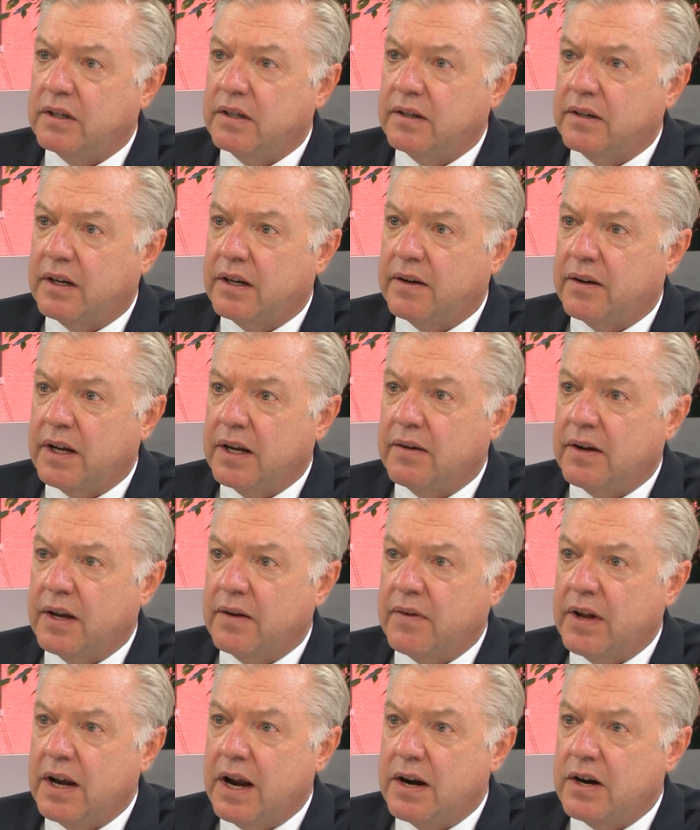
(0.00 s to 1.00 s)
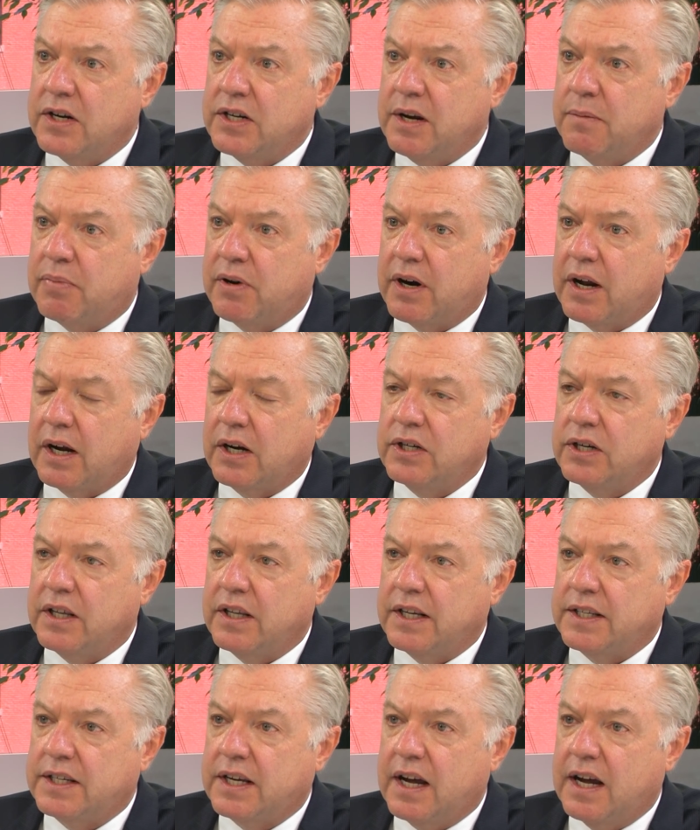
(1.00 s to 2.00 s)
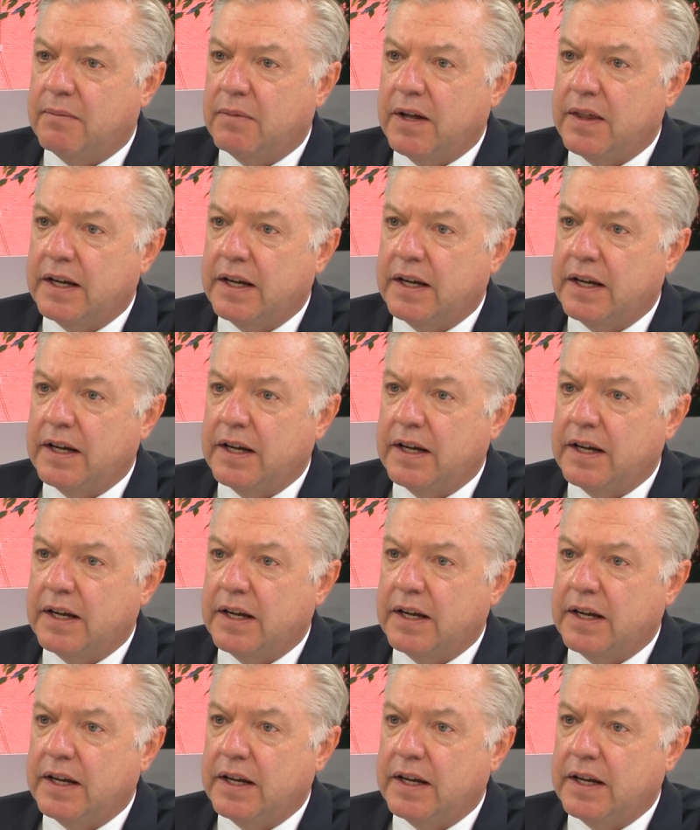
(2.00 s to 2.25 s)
of energy production that's come with it.